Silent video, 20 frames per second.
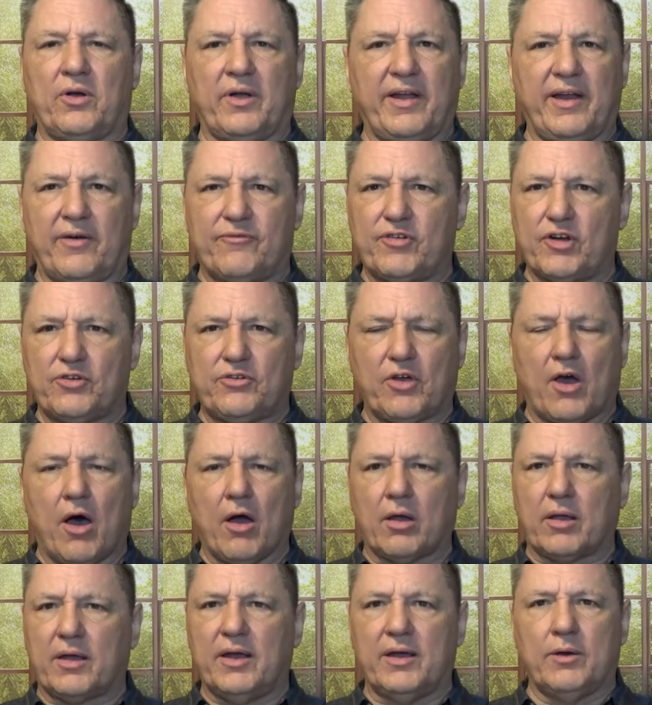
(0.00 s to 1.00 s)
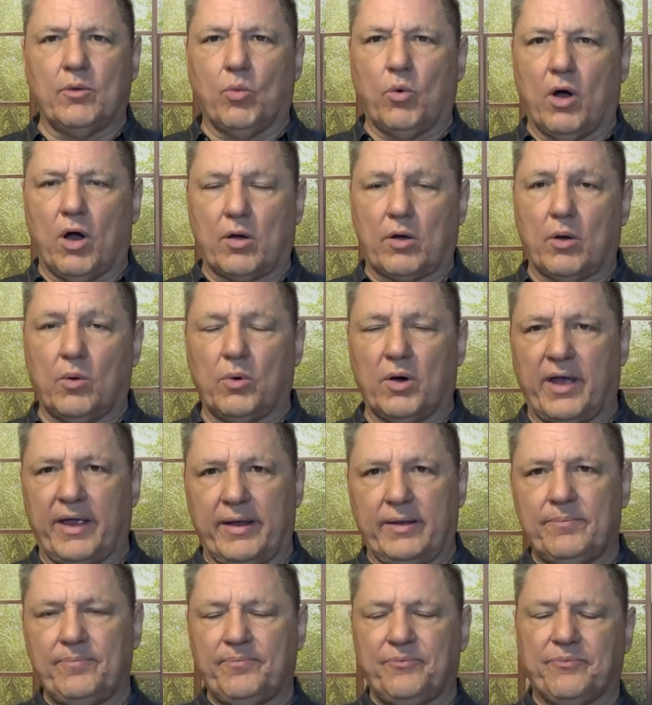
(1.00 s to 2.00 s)
were never talking and walk
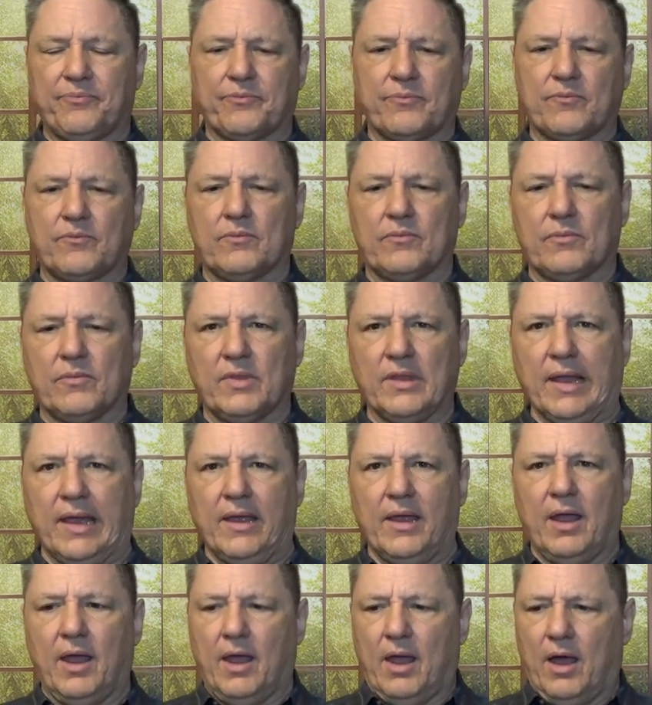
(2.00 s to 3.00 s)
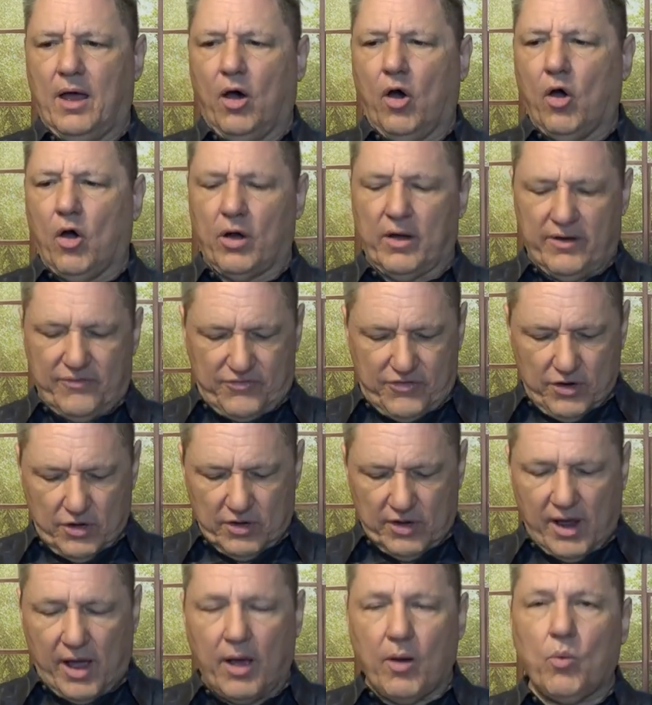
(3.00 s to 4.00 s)
away. Or if
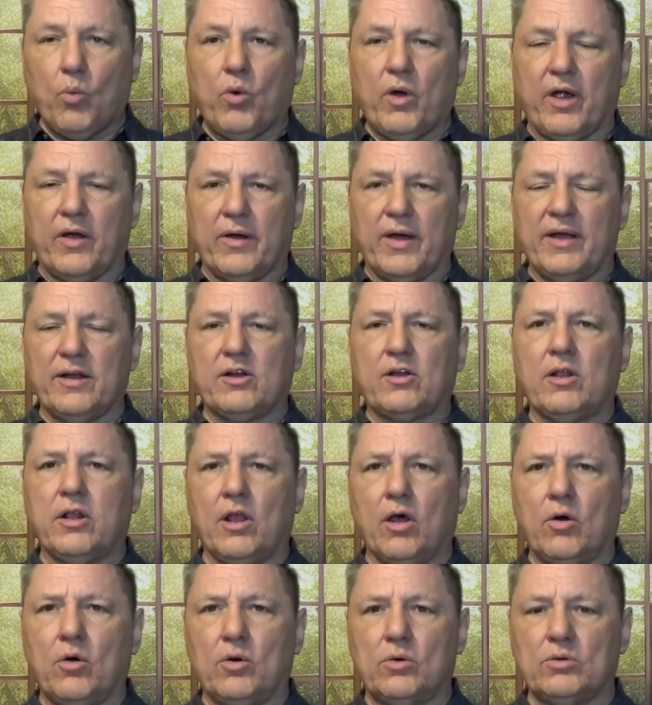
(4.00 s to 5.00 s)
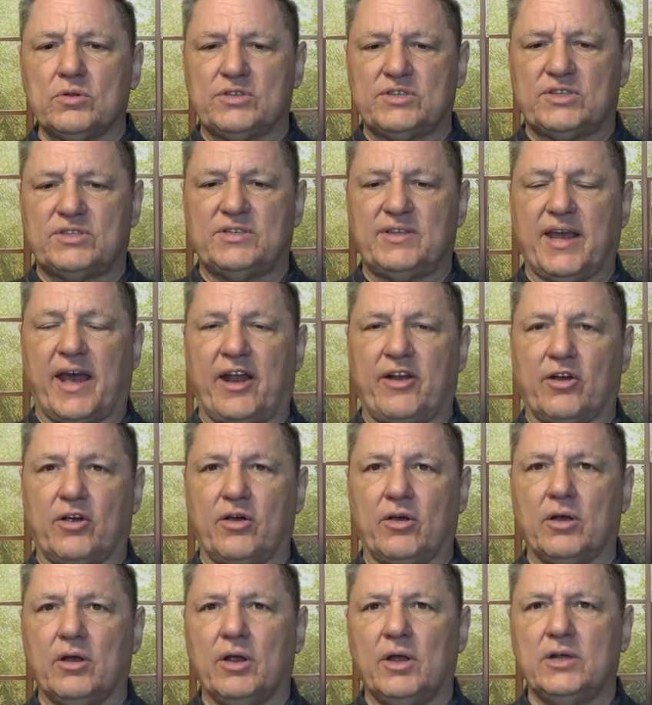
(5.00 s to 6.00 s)
you're not wearing clothes that
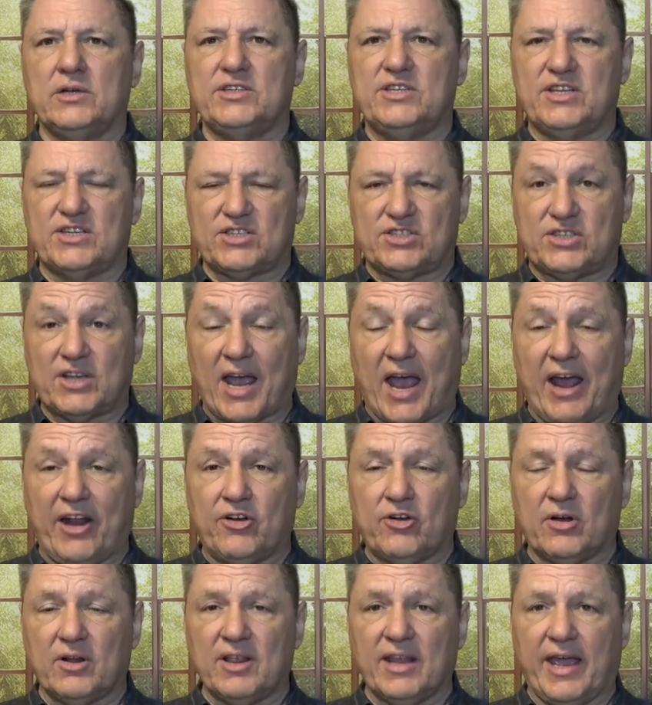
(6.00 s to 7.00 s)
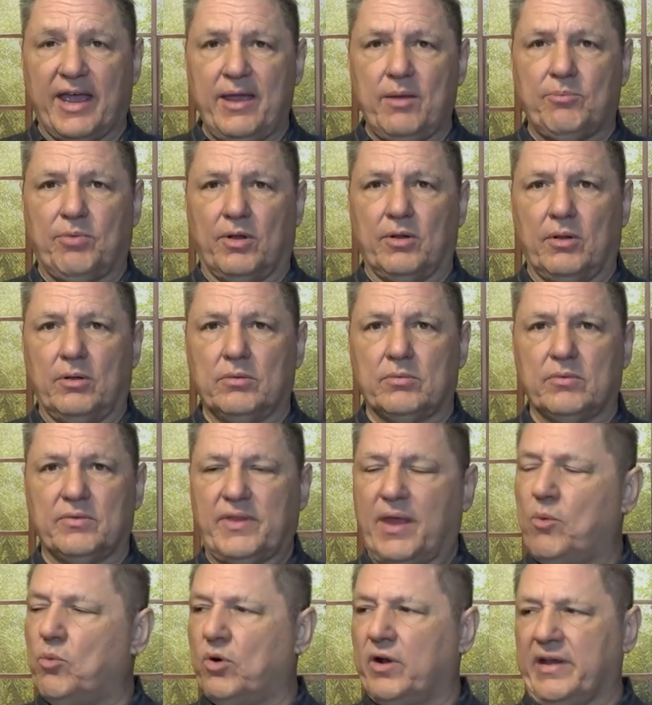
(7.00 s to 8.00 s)
are designer label,
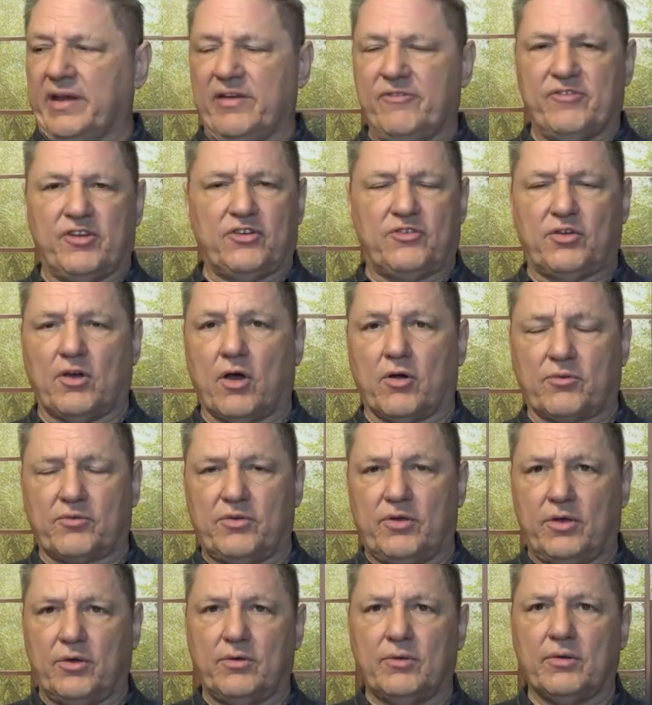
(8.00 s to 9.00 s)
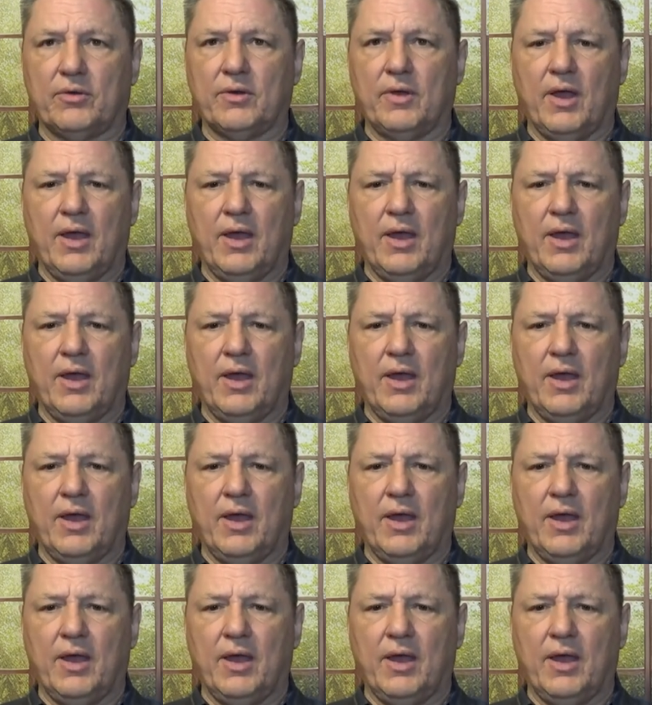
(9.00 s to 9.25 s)
they wouldn't even talk to you.